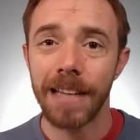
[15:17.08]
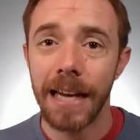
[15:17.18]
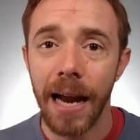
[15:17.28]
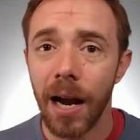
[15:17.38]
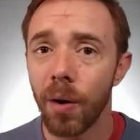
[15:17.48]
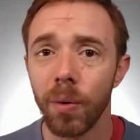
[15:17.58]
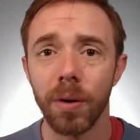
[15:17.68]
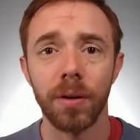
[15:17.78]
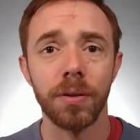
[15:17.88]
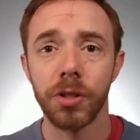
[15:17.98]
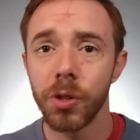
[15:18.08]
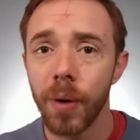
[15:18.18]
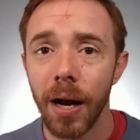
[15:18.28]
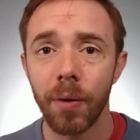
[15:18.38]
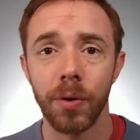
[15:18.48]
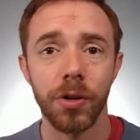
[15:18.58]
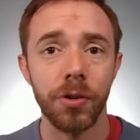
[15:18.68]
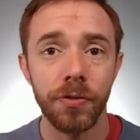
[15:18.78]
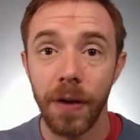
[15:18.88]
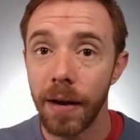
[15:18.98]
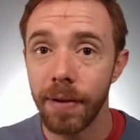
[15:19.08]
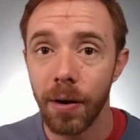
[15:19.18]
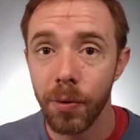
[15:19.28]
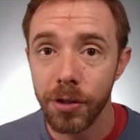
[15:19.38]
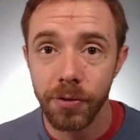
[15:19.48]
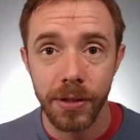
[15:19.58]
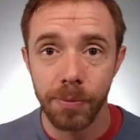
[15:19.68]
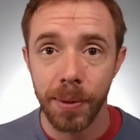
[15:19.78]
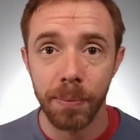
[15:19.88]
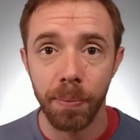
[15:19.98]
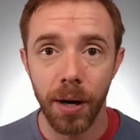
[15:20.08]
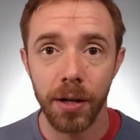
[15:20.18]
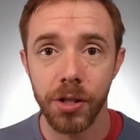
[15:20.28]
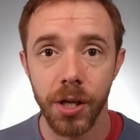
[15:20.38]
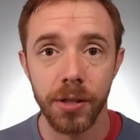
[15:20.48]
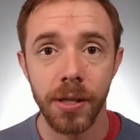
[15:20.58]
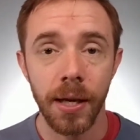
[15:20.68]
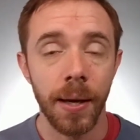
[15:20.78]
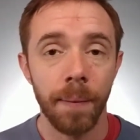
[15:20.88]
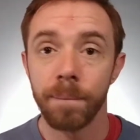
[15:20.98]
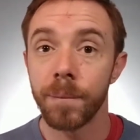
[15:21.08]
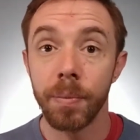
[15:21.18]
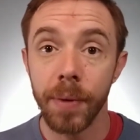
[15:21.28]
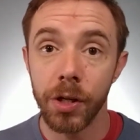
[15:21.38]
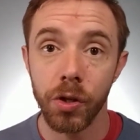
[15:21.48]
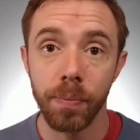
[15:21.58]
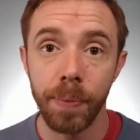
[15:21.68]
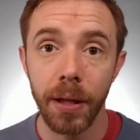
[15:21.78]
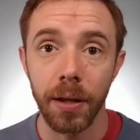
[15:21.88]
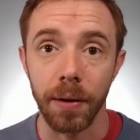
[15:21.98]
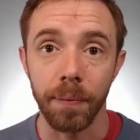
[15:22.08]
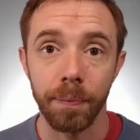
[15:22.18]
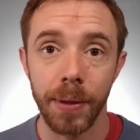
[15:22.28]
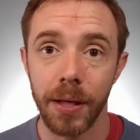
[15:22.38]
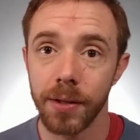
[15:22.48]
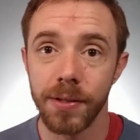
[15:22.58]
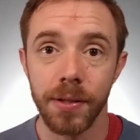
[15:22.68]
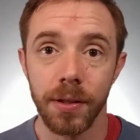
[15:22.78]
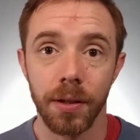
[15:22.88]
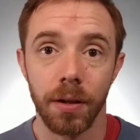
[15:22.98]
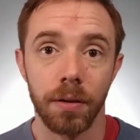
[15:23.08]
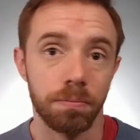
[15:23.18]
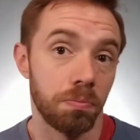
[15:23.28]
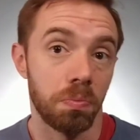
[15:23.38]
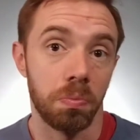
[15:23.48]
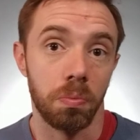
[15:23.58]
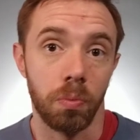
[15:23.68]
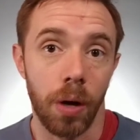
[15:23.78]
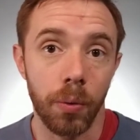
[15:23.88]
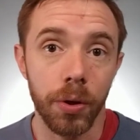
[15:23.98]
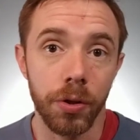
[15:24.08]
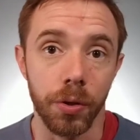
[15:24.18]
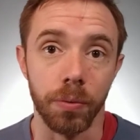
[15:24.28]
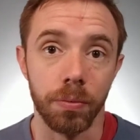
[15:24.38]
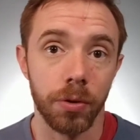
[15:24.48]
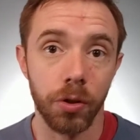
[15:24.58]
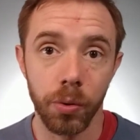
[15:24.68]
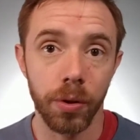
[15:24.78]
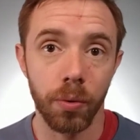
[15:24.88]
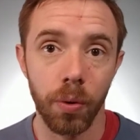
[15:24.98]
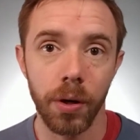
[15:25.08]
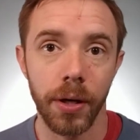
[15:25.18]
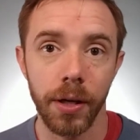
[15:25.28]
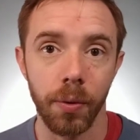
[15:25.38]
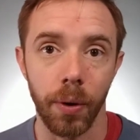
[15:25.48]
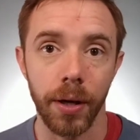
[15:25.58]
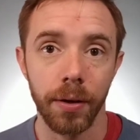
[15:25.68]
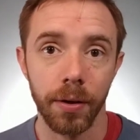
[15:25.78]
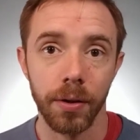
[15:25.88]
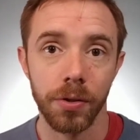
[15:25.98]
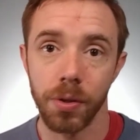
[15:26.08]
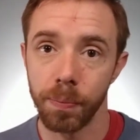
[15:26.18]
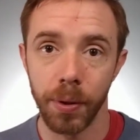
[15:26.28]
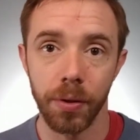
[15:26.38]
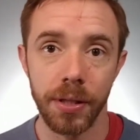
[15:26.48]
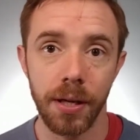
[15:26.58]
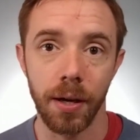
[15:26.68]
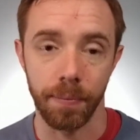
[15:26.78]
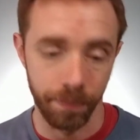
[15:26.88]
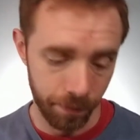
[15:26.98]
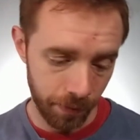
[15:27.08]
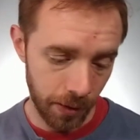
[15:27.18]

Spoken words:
an hour, 2 hours, 5 hours if it's a big project, but make sure to bill it, because why wouldn't you? You're doing the work anyway, so bill the time.